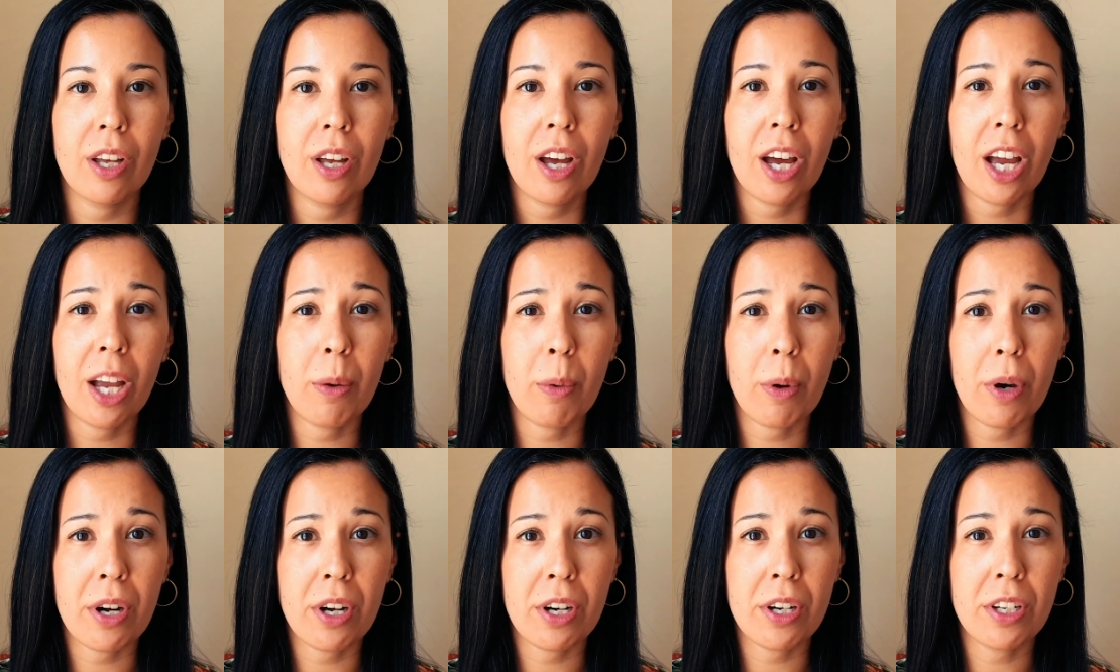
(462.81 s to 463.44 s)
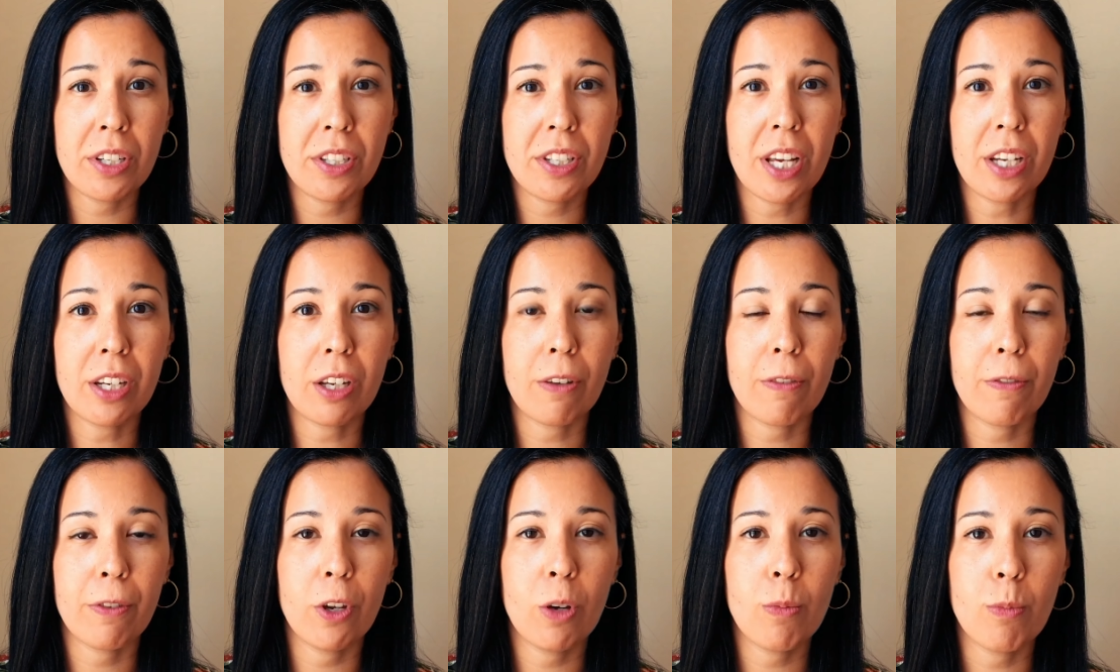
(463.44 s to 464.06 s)
I wanted to take a
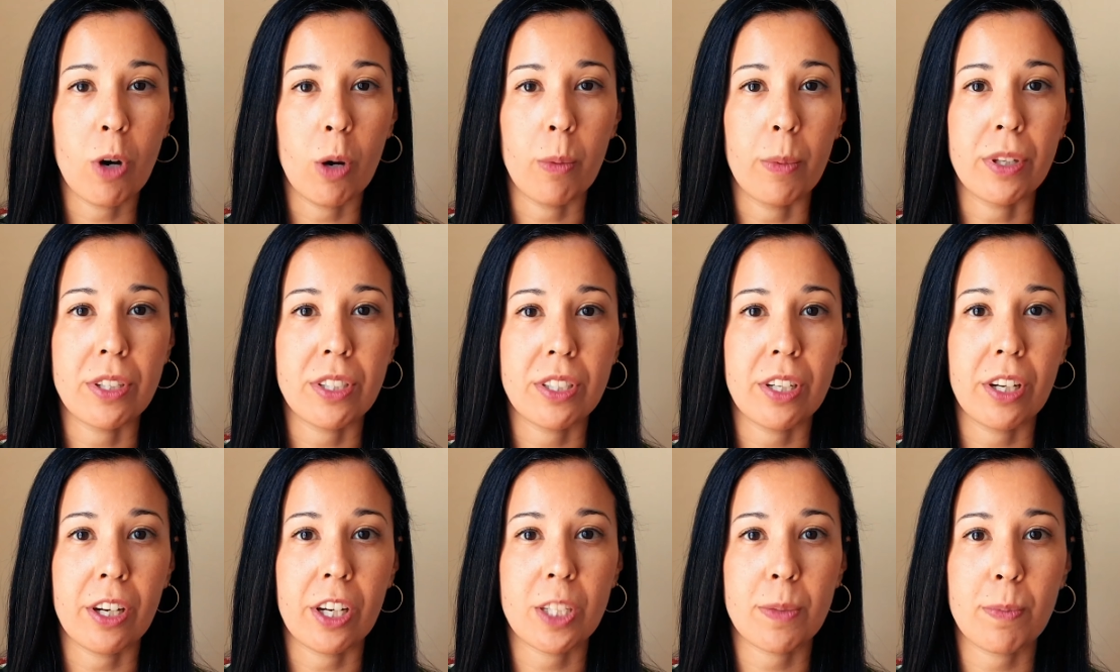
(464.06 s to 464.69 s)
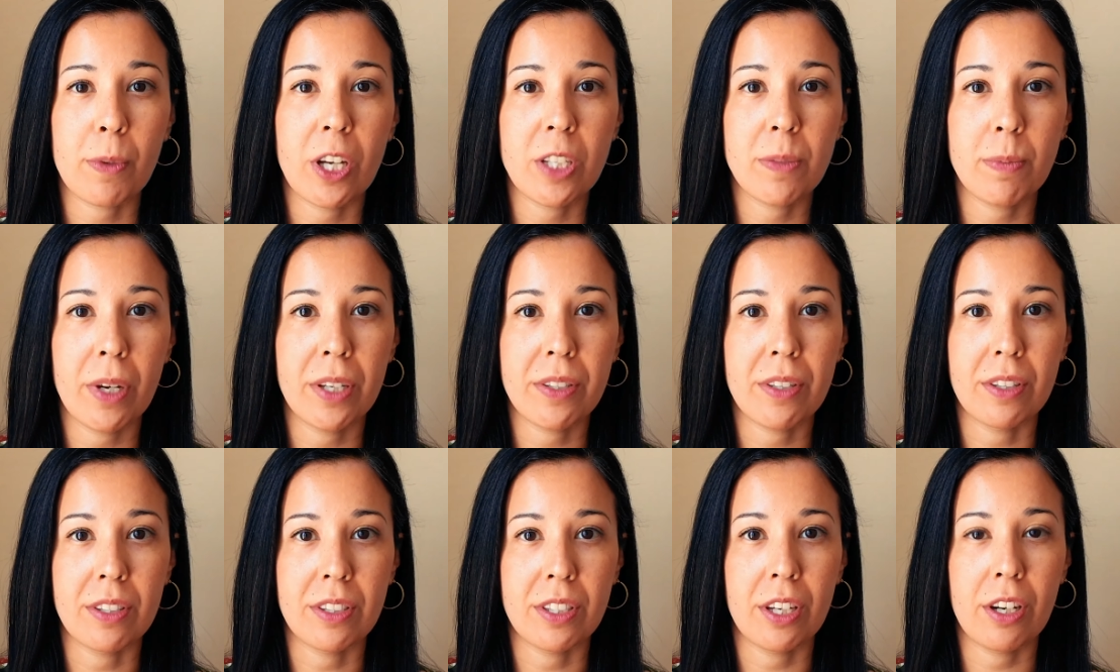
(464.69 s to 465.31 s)
few moments to express my
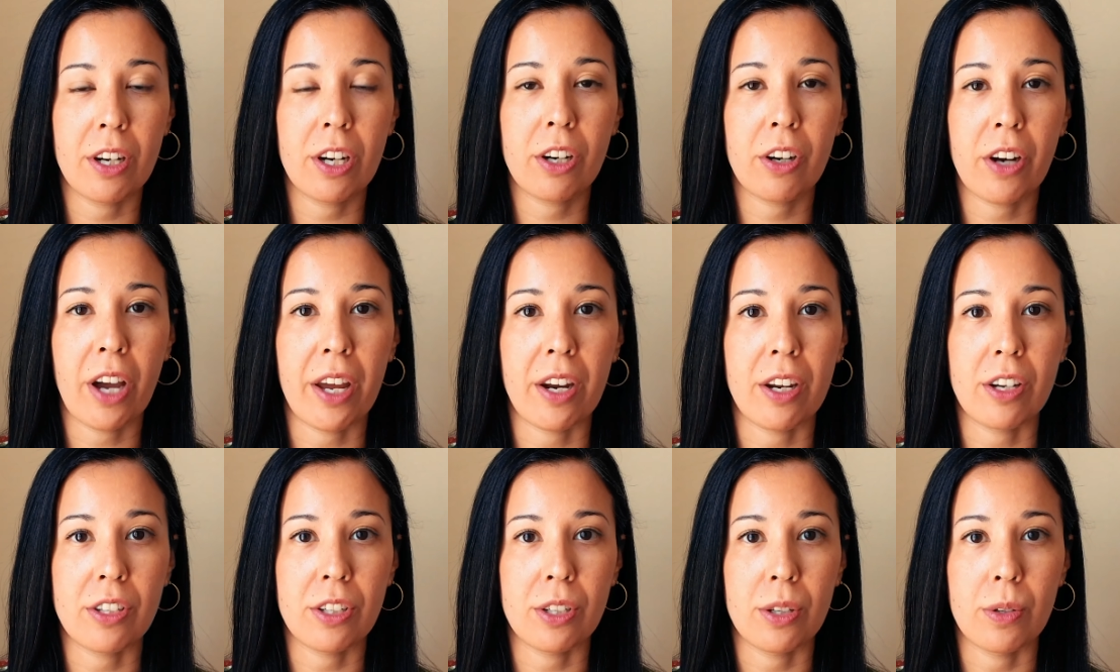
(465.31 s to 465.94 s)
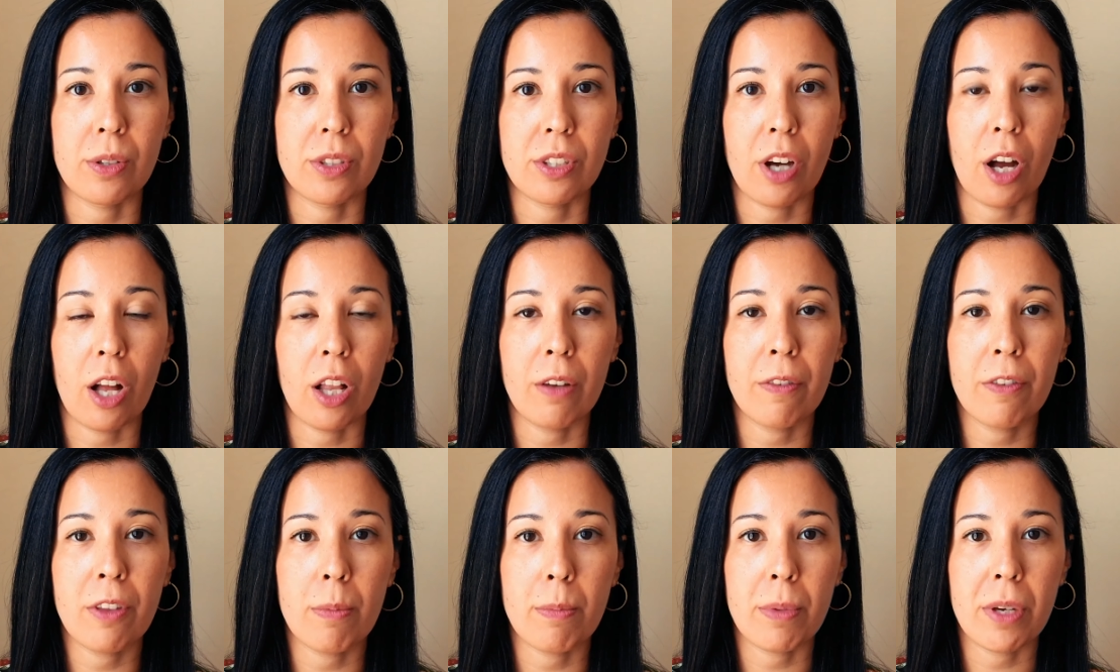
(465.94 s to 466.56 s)
sincere gratitude to all
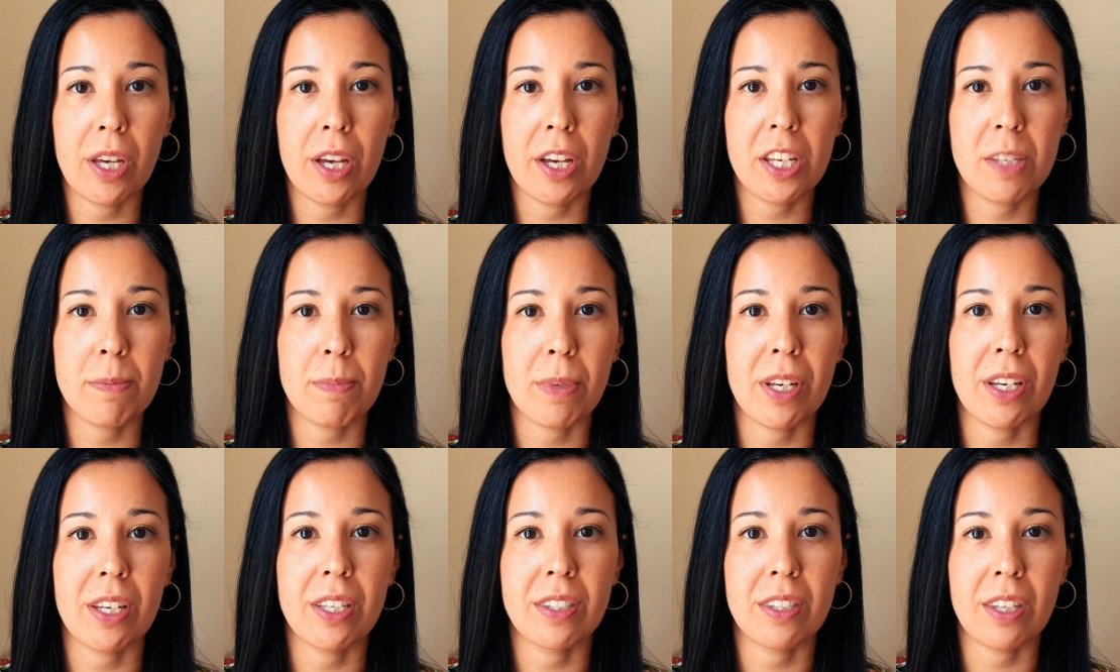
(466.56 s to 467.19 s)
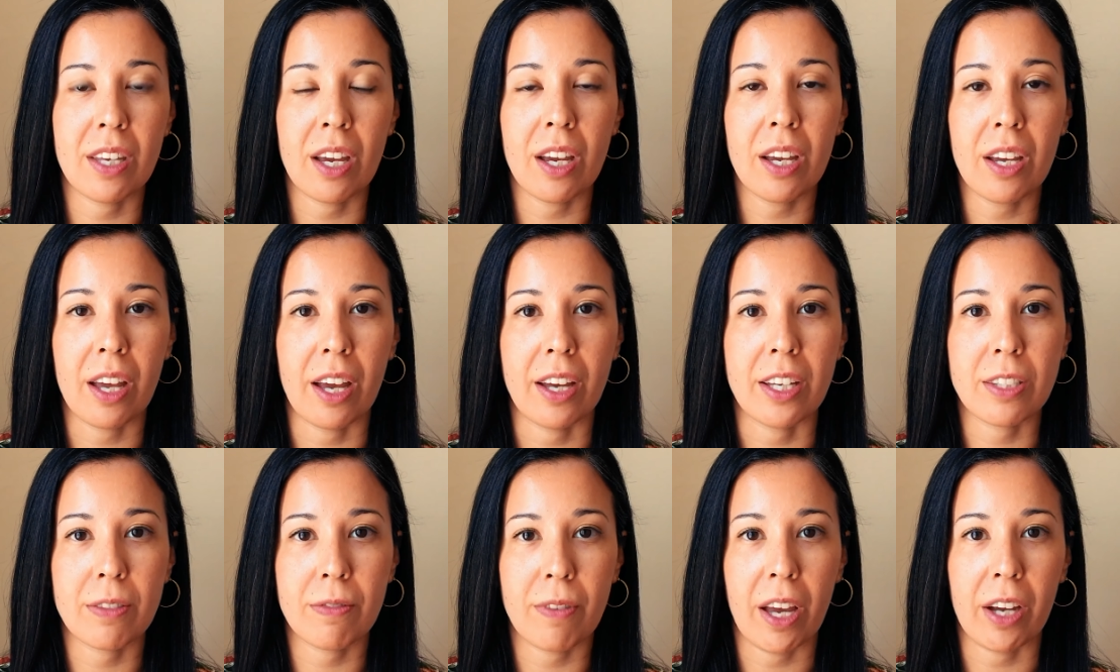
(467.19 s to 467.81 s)
of the P S P C A
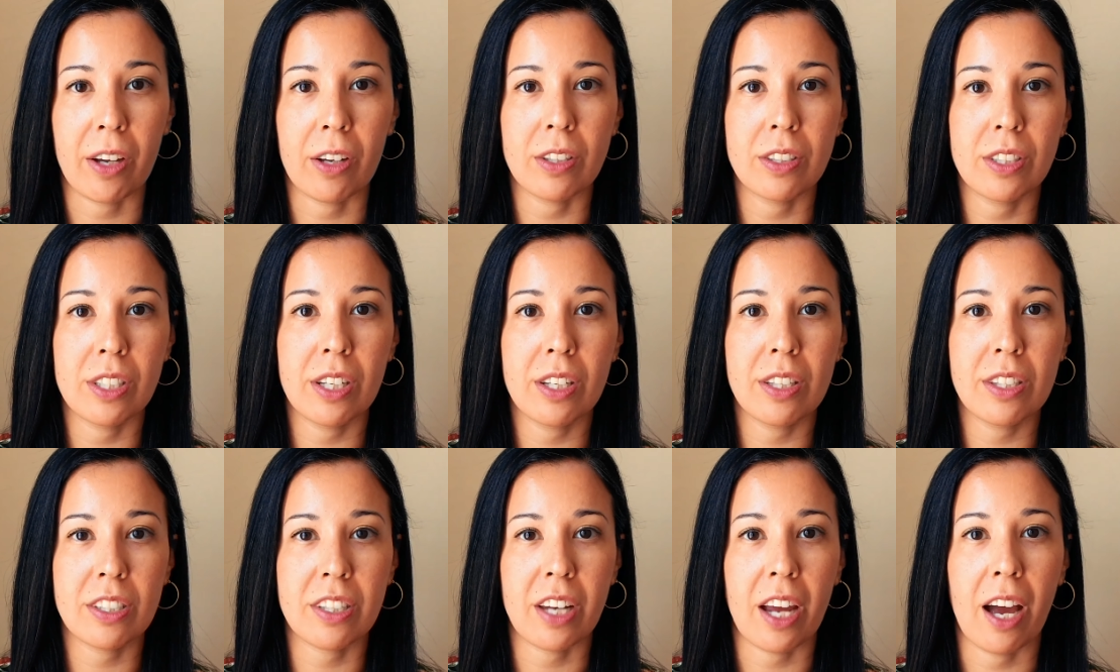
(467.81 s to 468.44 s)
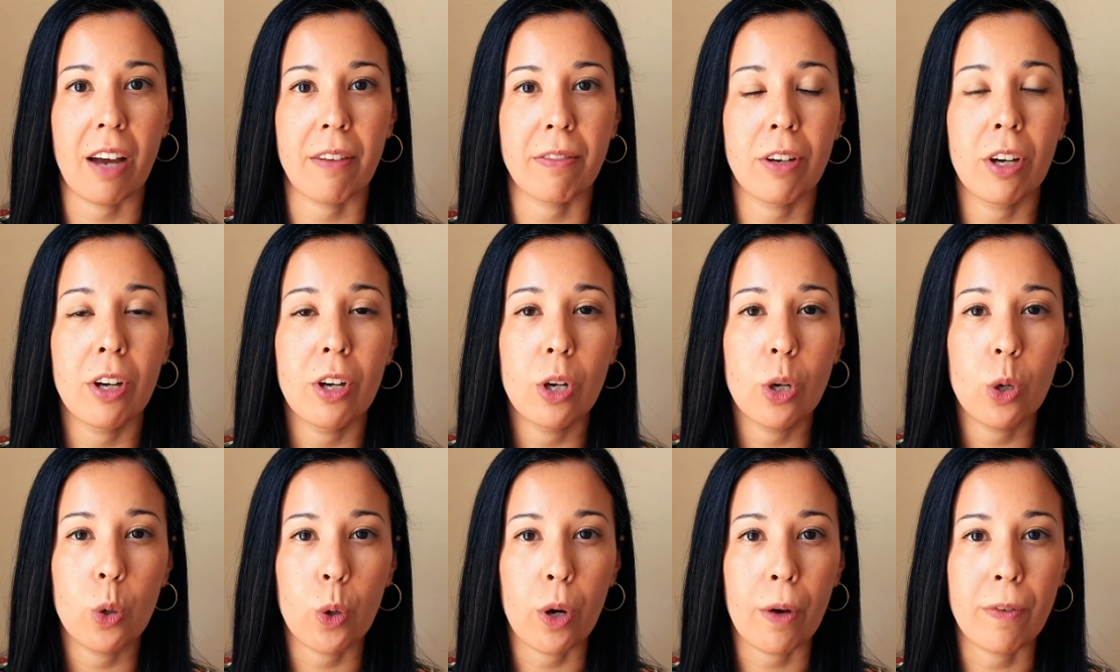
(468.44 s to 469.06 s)
S faculty and staff
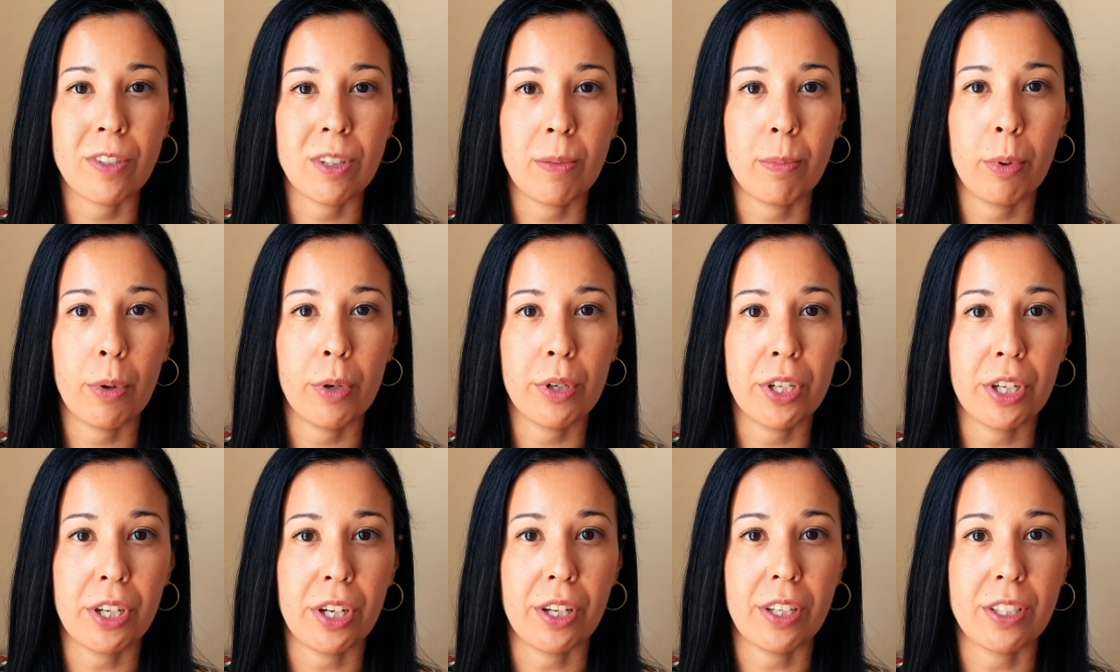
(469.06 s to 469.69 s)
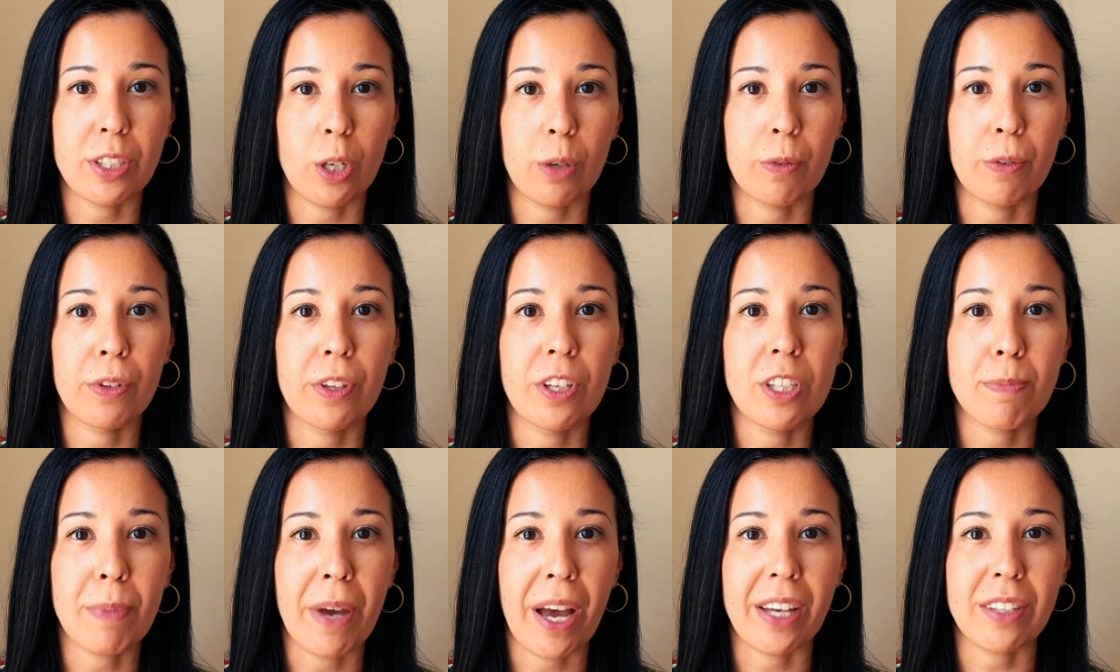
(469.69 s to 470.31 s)
who have supported us over
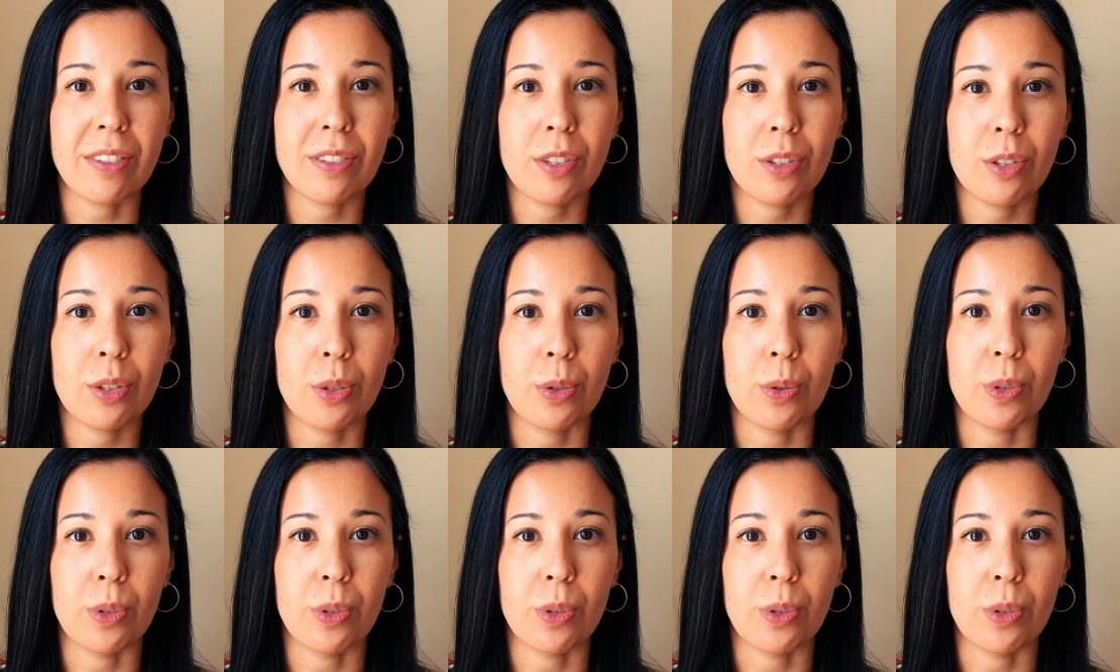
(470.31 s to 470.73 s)
these past two